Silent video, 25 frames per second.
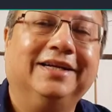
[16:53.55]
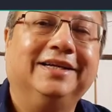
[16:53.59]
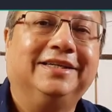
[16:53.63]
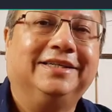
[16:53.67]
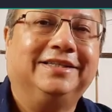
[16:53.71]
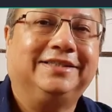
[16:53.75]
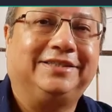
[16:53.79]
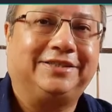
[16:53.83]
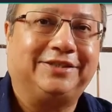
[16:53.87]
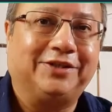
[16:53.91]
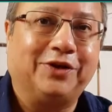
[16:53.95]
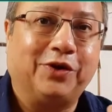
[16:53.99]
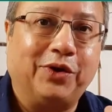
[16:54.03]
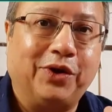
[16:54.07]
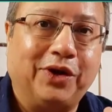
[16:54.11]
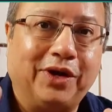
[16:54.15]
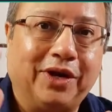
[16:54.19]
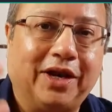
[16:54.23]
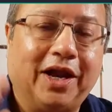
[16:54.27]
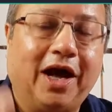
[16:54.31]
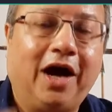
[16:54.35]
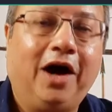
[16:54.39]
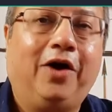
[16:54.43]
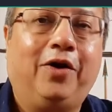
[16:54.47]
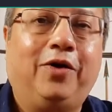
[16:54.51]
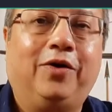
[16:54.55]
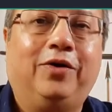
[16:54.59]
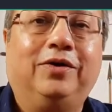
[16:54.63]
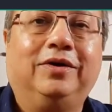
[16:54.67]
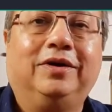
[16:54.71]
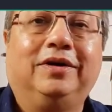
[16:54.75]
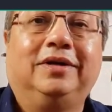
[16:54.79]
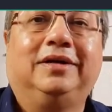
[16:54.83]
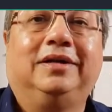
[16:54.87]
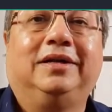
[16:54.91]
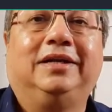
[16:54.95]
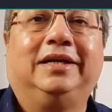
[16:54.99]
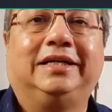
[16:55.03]
So now
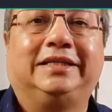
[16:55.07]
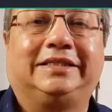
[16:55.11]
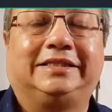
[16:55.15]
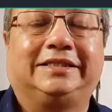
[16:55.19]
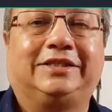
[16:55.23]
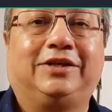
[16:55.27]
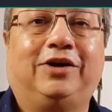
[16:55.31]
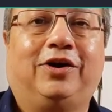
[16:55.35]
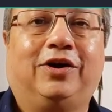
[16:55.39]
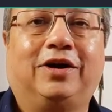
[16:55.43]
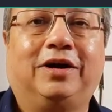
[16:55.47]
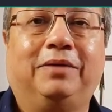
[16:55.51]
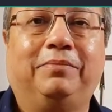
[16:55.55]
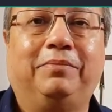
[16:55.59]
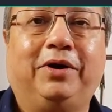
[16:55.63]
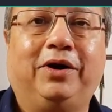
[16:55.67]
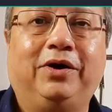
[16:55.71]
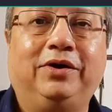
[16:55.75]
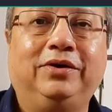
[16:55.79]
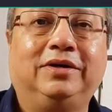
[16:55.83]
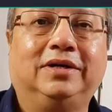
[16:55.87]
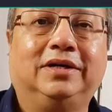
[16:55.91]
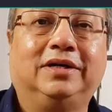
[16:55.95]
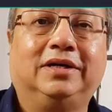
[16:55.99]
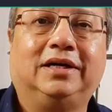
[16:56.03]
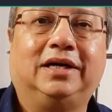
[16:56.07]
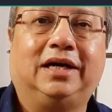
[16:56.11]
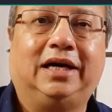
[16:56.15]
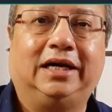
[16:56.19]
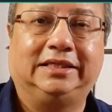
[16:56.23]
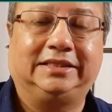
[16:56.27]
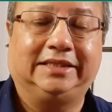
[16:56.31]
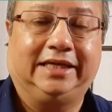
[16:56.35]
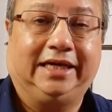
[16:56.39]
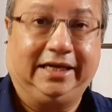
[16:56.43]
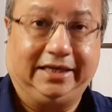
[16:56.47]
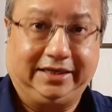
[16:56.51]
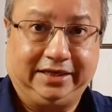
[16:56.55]
let's talk about
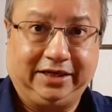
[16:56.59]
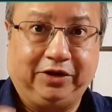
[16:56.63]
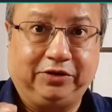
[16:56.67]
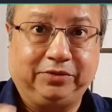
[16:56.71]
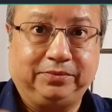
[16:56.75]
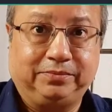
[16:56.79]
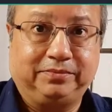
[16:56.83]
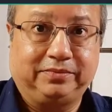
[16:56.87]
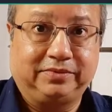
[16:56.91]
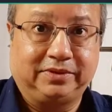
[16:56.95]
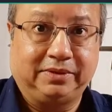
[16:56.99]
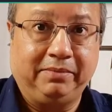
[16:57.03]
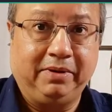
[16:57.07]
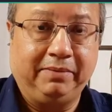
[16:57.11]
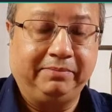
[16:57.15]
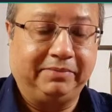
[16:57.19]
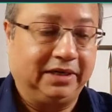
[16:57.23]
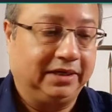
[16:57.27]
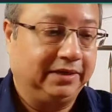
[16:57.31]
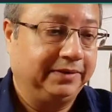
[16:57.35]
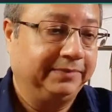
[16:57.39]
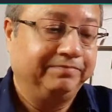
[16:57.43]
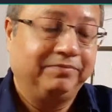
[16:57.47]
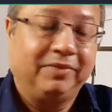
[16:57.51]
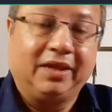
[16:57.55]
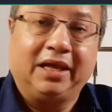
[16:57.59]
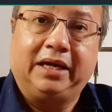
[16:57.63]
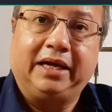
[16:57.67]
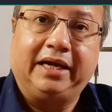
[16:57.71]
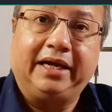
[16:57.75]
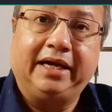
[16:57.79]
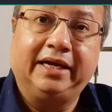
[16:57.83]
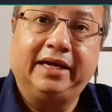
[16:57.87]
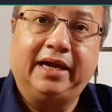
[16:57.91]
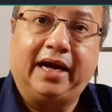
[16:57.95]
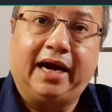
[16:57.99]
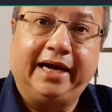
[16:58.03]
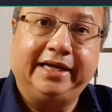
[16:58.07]
agile. Now remember,
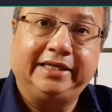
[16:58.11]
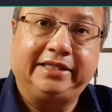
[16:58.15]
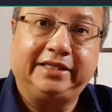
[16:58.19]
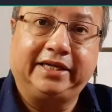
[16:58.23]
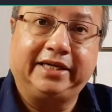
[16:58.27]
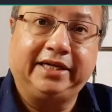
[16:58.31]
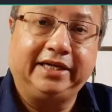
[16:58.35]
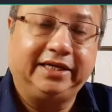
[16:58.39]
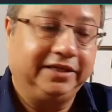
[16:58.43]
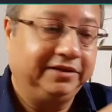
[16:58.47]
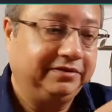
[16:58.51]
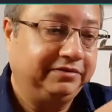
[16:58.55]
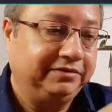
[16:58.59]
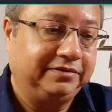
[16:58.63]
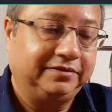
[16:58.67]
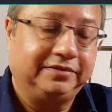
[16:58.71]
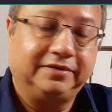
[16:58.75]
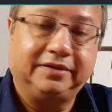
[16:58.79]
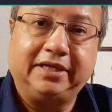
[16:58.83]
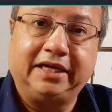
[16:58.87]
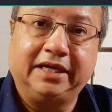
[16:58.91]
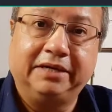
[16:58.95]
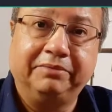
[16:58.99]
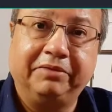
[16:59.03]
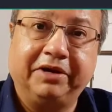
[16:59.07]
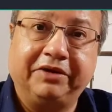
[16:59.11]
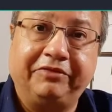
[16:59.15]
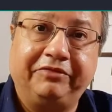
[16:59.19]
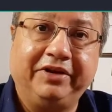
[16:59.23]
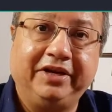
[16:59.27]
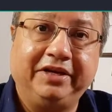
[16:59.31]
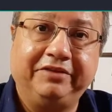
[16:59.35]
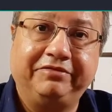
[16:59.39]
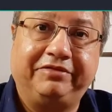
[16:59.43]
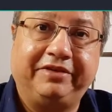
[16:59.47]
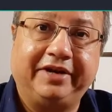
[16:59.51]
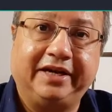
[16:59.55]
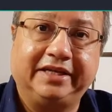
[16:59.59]
in iterative, in
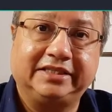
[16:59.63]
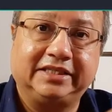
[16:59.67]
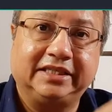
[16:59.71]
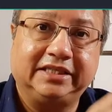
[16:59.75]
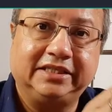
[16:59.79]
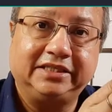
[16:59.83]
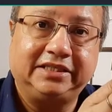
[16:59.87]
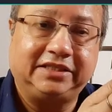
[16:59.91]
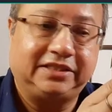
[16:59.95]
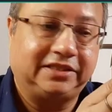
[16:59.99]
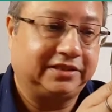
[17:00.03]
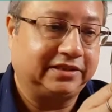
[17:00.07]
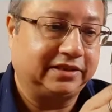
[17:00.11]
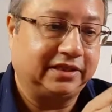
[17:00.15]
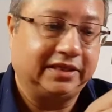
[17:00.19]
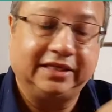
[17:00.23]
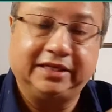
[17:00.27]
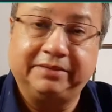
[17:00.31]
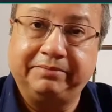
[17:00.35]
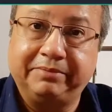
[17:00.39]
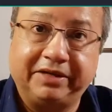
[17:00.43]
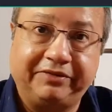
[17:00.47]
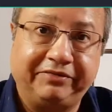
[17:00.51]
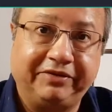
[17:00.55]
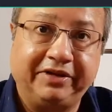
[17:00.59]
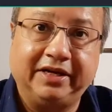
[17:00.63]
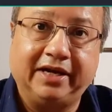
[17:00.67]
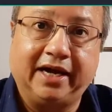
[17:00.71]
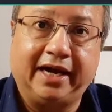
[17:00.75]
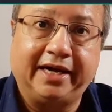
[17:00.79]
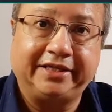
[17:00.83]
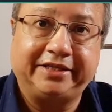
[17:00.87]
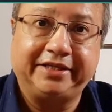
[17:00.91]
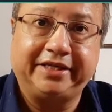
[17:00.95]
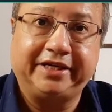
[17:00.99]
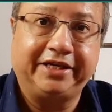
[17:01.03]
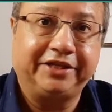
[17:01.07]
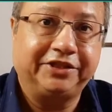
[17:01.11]
between phases, in between
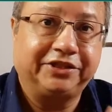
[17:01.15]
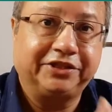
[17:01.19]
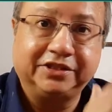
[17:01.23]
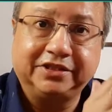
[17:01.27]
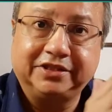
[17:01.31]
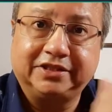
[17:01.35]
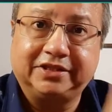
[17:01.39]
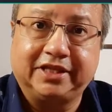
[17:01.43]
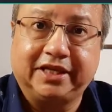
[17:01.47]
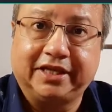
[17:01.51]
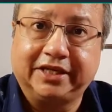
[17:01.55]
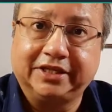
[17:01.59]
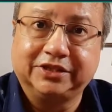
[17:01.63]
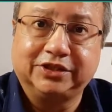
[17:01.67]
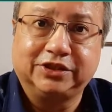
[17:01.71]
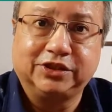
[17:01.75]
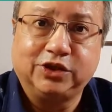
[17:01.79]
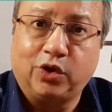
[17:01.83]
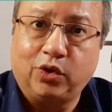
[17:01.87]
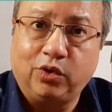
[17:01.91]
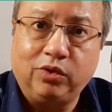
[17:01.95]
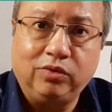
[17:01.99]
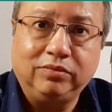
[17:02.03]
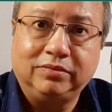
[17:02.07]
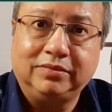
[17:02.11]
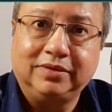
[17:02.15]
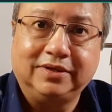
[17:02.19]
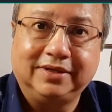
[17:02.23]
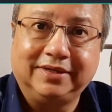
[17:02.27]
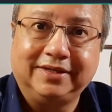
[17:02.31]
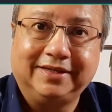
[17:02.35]
iterations, there is no